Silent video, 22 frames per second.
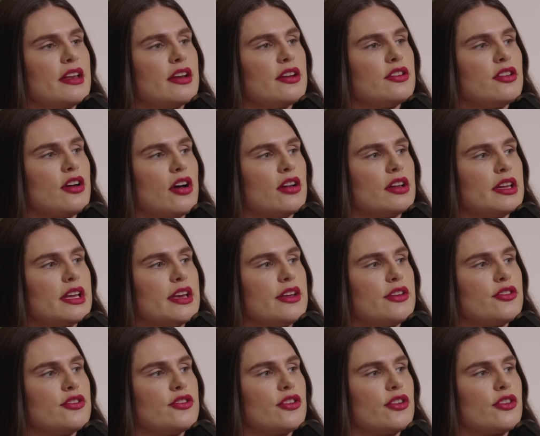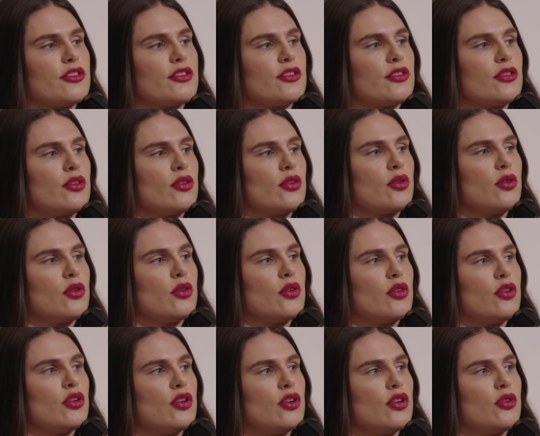an adult is just,
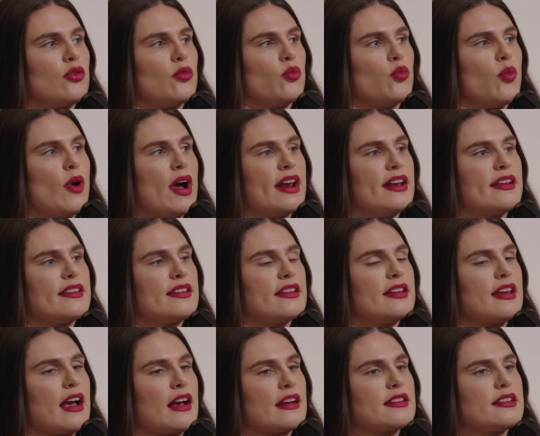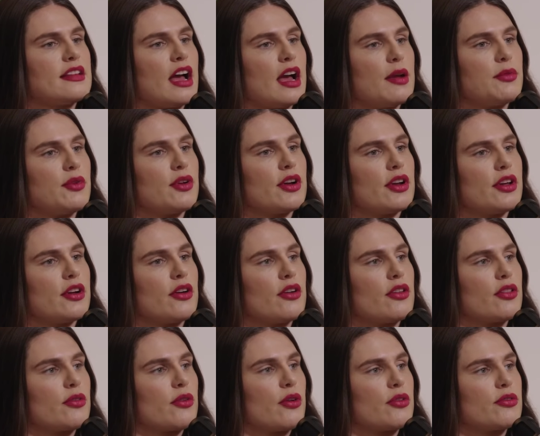when is the next time you're going to go
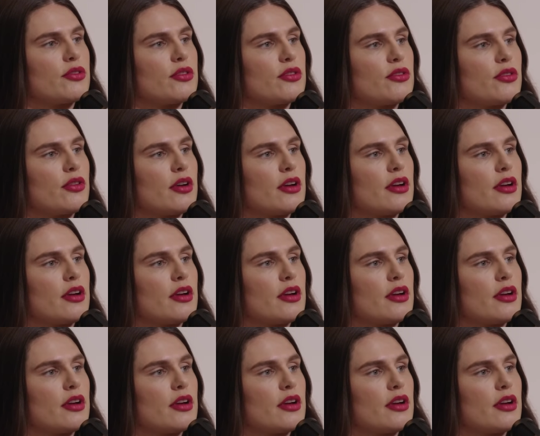to the grocery store?